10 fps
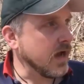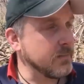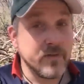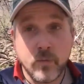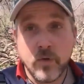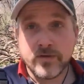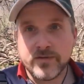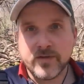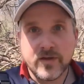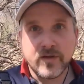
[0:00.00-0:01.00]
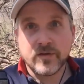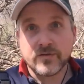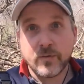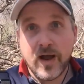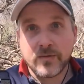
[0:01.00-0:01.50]
I'm in the woods
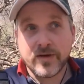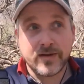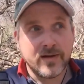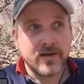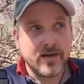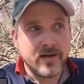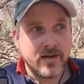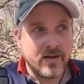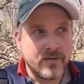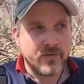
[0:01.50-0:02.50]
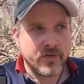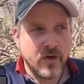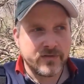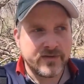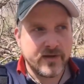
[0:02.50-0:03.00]
surrounding the
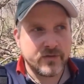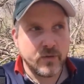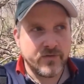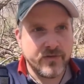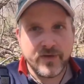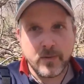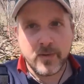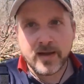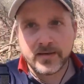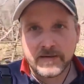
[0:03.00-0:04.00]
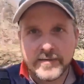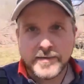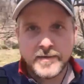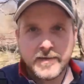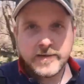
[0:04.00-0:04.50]
Fernald State School for the feeble-minded.
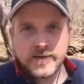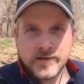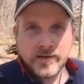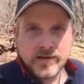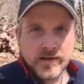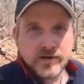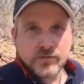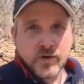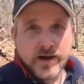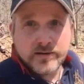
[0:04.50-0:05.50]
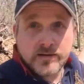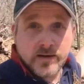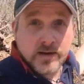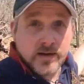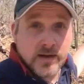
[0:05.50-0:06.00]
It is right
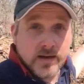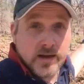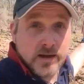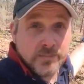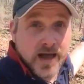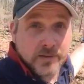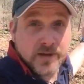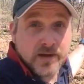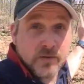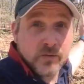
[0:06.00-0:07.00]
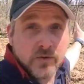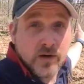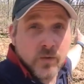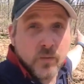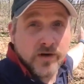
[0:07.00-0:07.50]
in back of me.
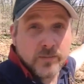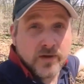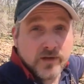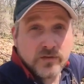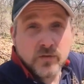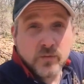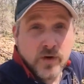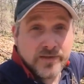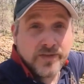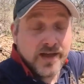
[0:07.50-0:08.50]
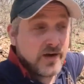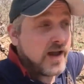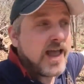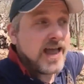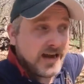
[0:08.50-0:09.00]
One of the buildings right
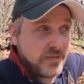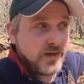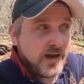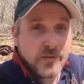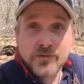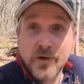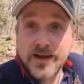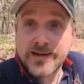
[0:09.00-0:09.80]
there. And I think I was